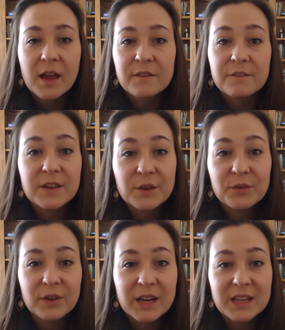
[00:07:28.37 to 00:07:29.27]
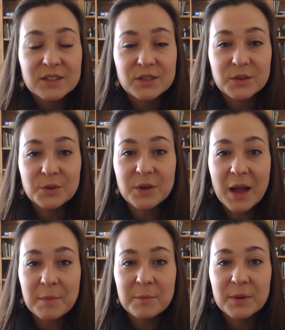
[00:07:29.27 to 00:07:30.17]
Feel free to
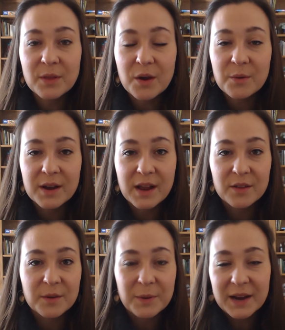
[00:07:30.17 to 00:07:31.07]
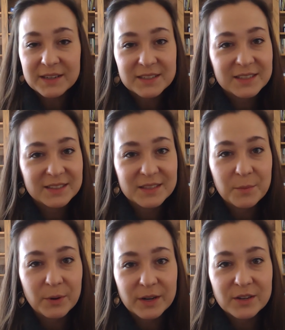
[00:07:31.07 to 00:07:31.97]
comment below on how the practice has
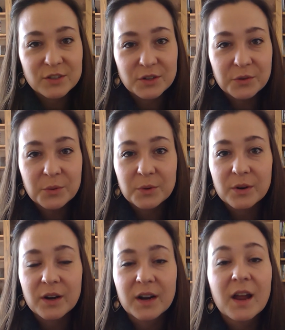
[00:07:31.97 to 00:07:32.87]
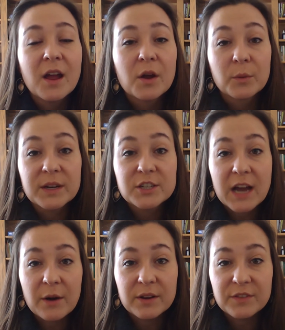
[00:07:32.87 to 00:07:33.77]
supported you, or reach
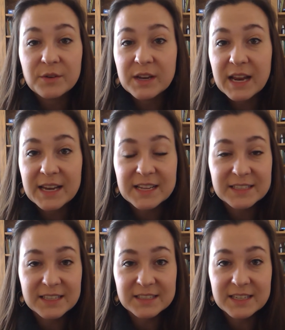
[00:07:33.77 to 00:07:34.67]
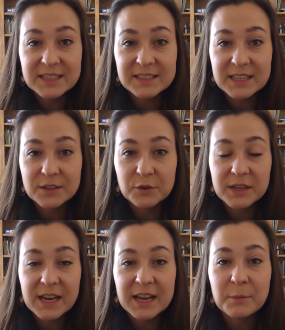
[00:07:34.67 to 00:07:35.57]
out if you need any assistance in
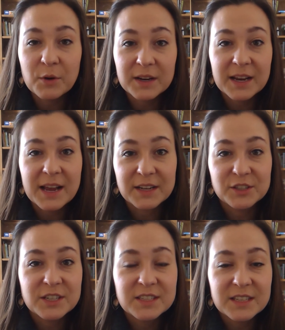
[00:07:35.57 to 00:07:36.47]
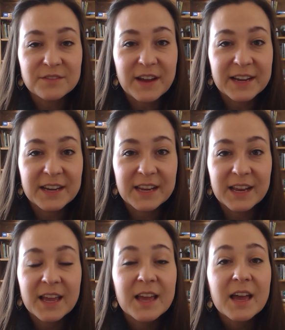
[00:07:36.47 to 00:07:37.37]
creating more connections and
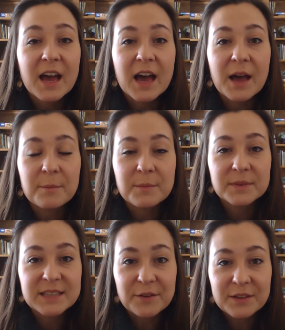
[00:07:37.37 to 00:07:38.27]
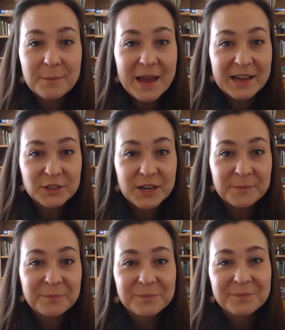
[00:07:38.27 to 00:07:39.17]
finding
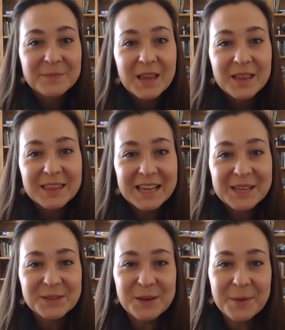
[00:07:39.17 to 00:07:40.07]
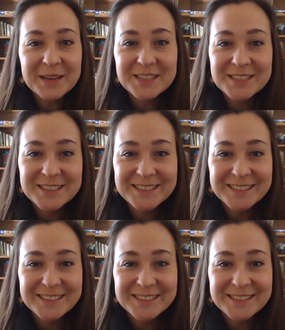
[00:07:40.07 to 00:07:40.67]
self-compassion. Thank you so much.